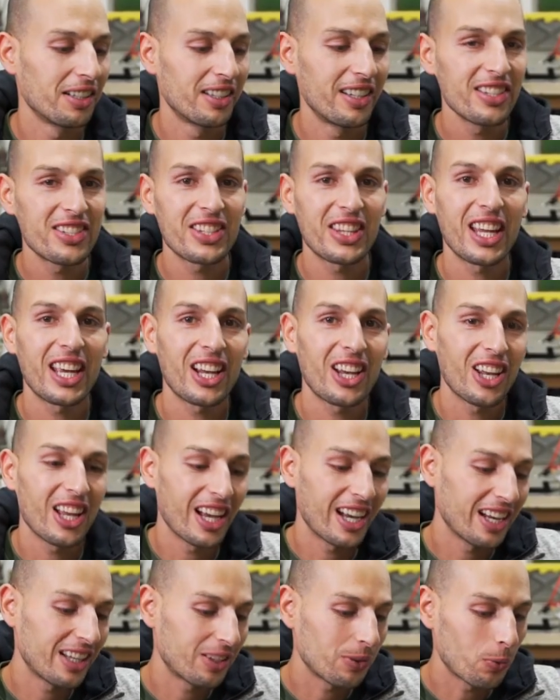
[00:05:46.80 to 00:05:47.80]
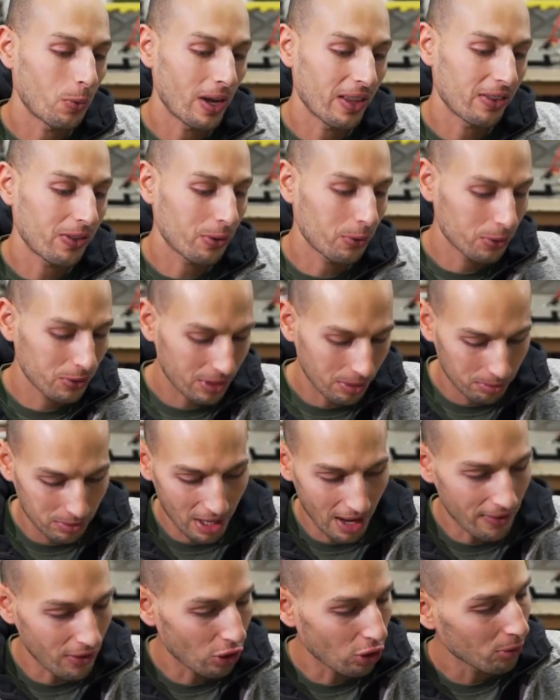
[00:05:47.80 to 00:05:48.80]
This taillight went through some
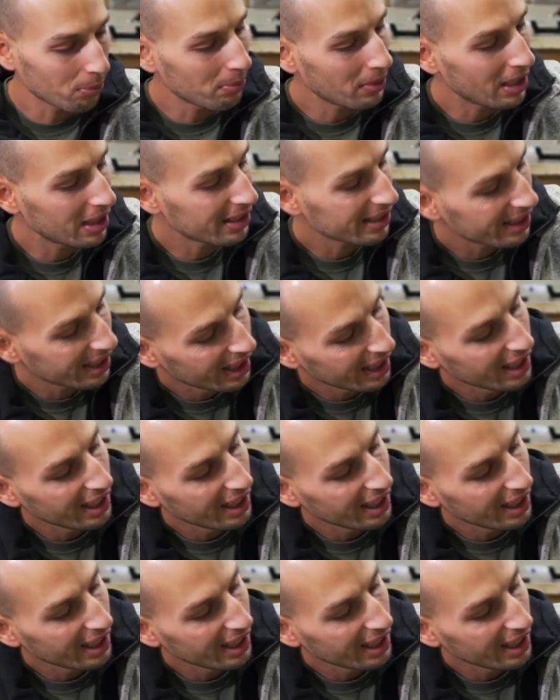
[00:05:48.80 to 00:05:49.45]
development,